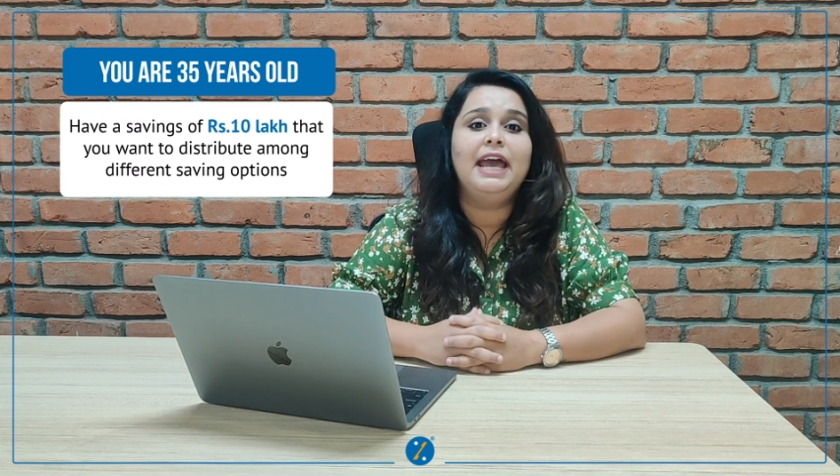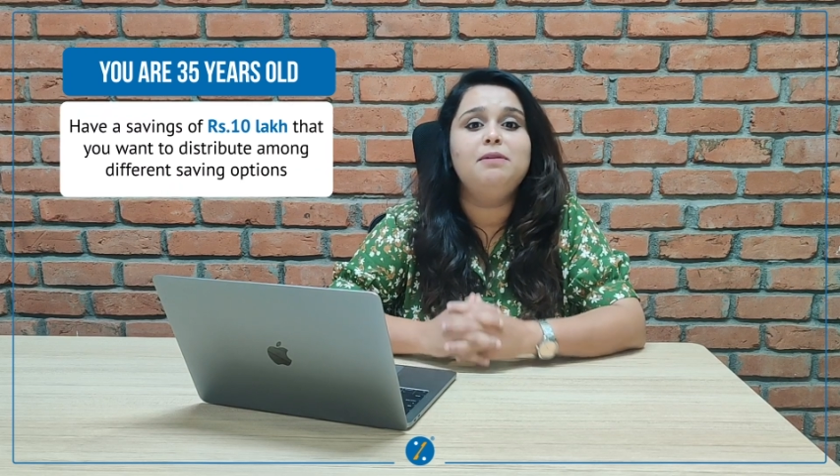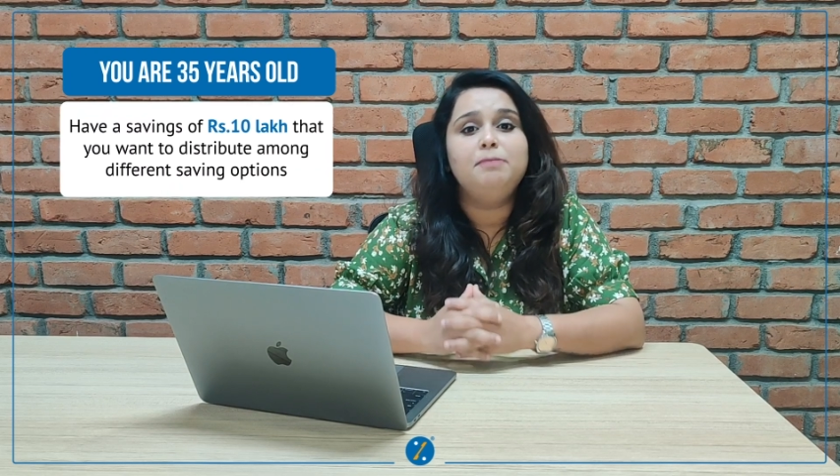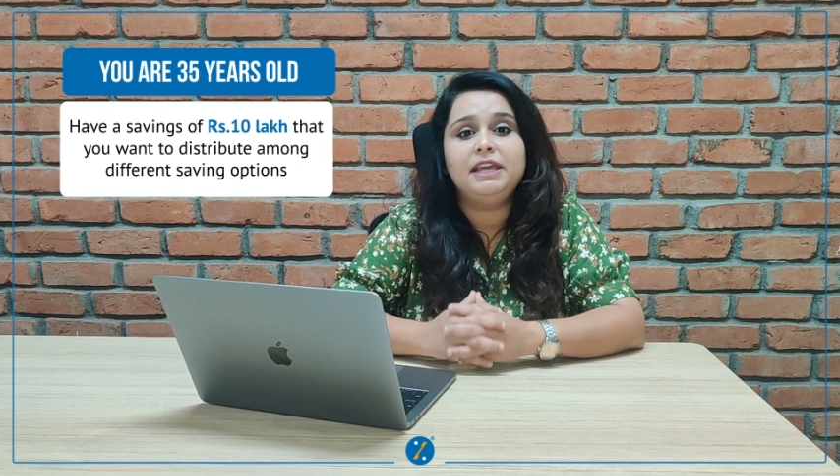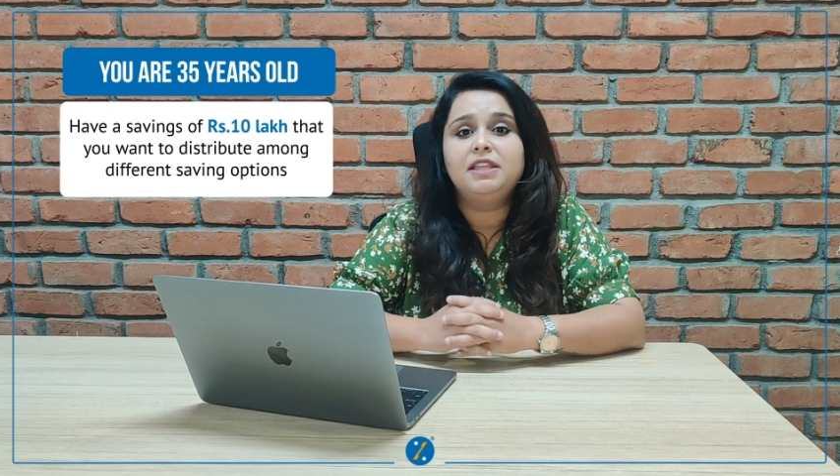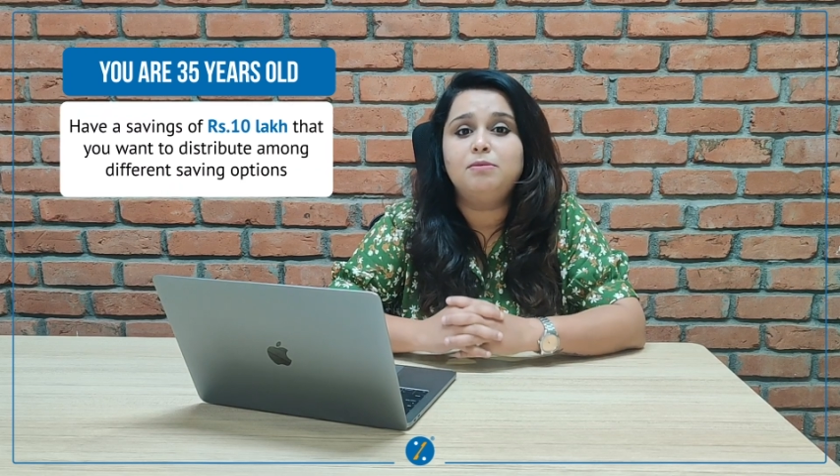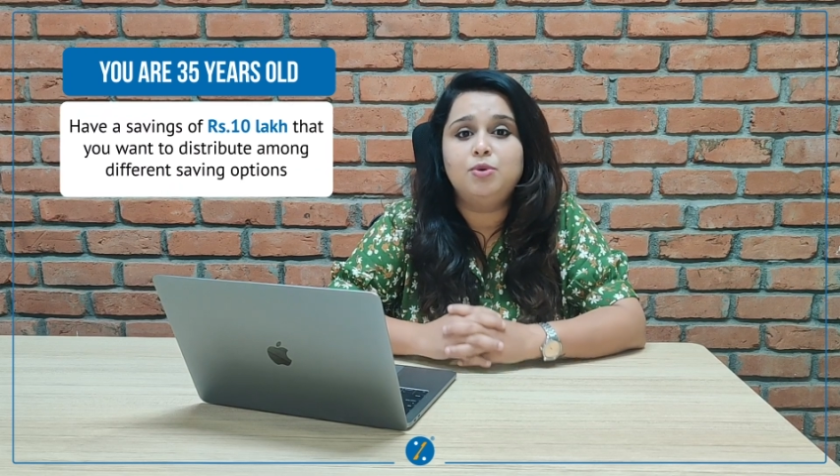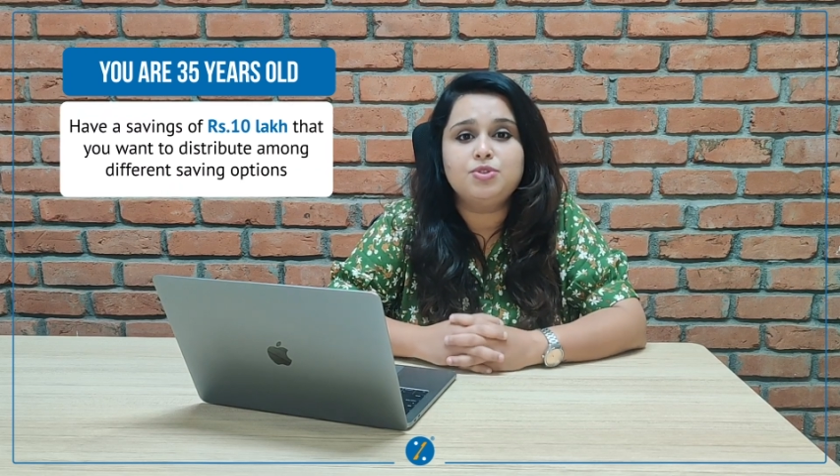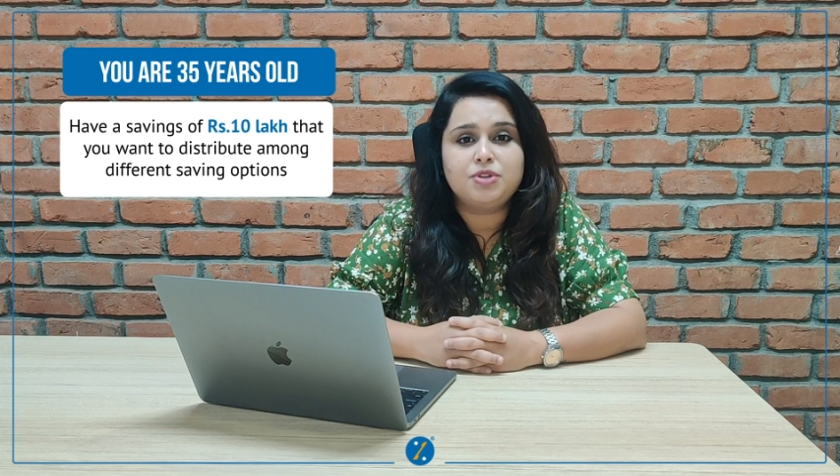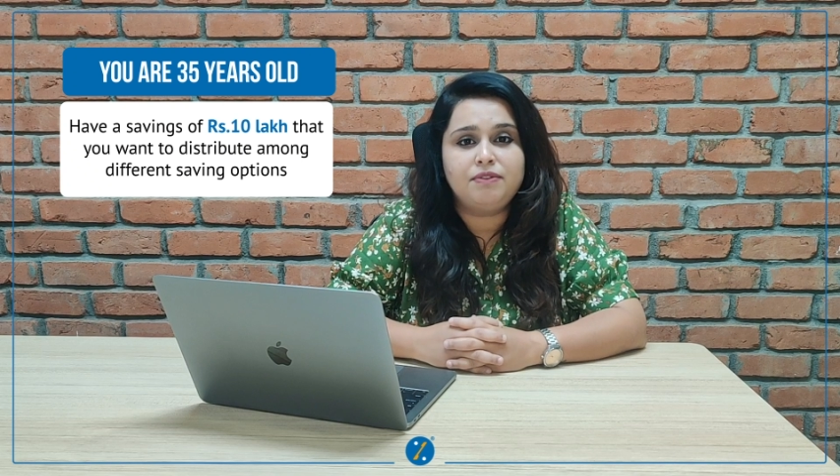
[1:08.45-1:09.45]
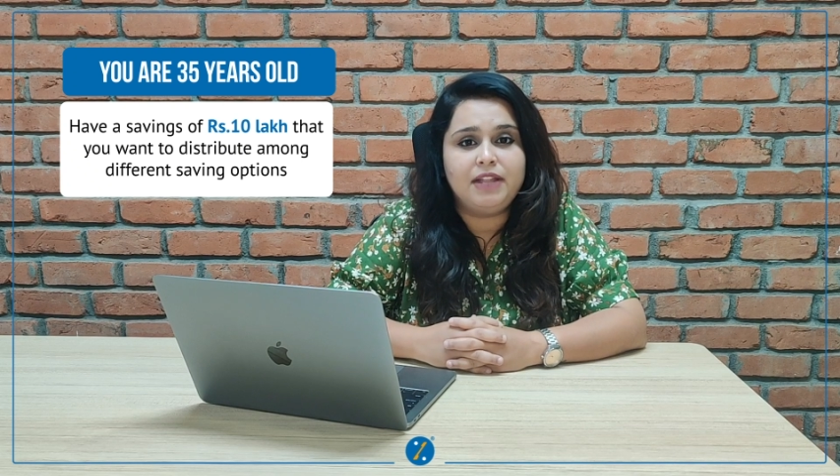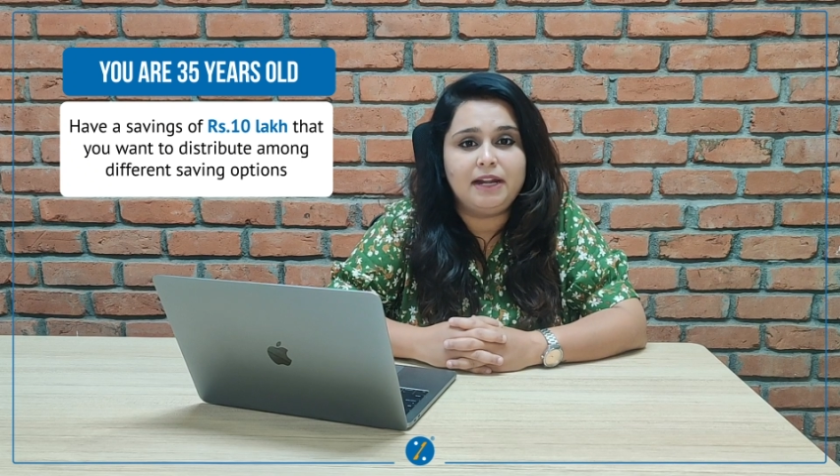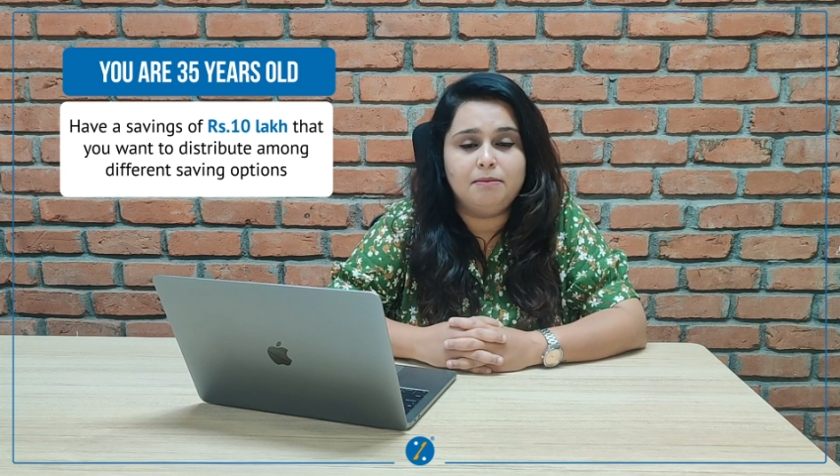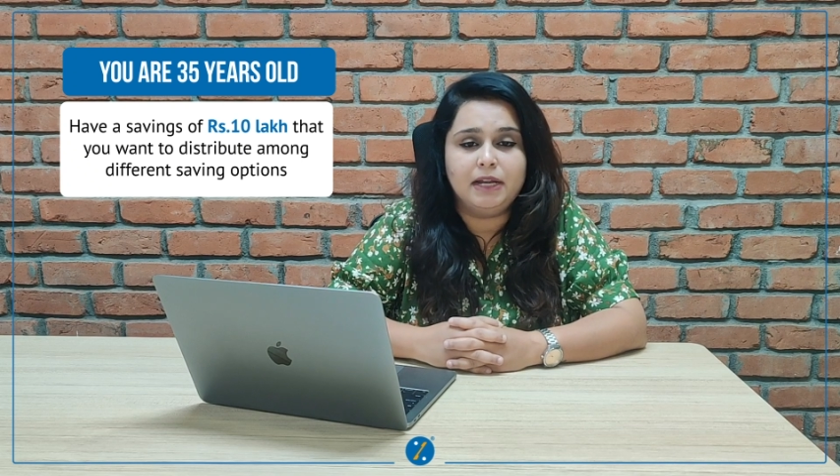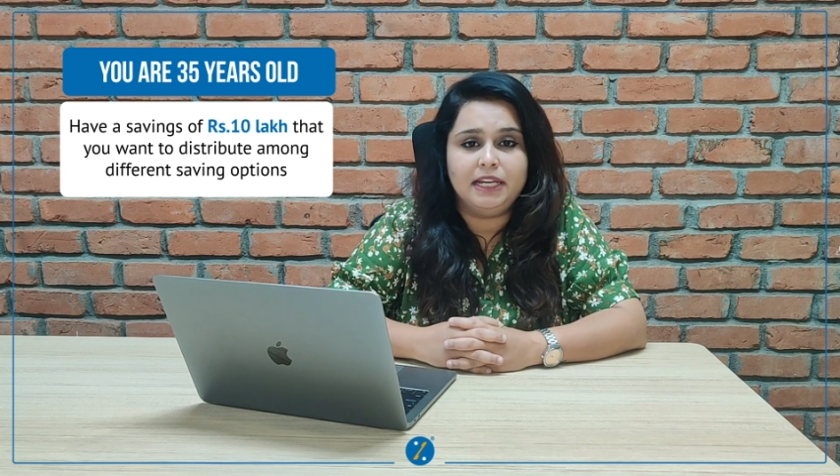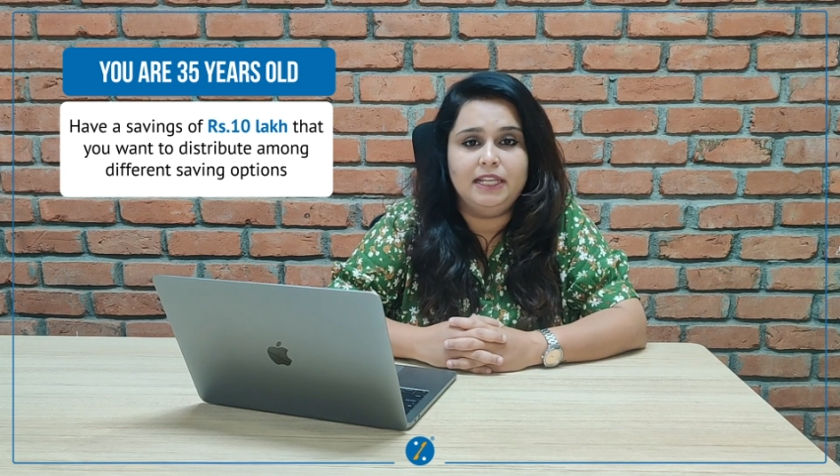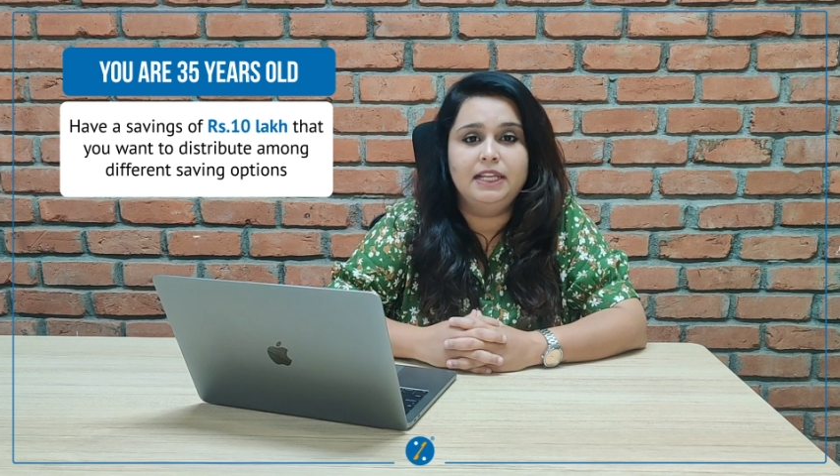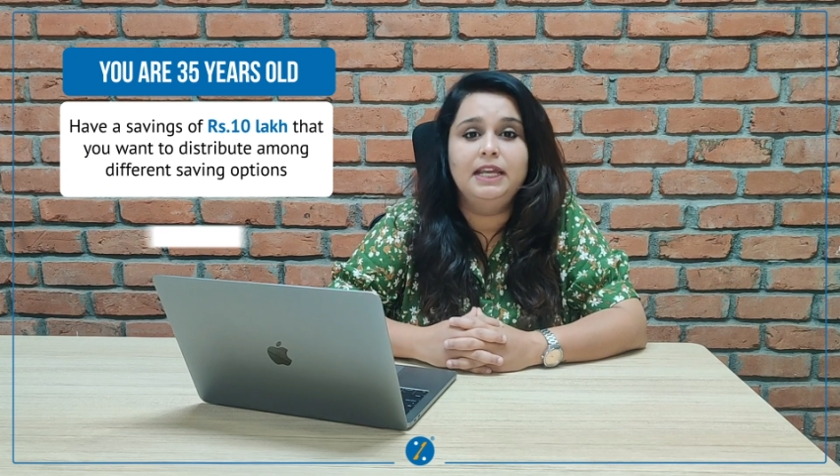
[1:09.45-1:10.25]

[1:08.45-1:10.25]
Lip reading: and make the most of that money.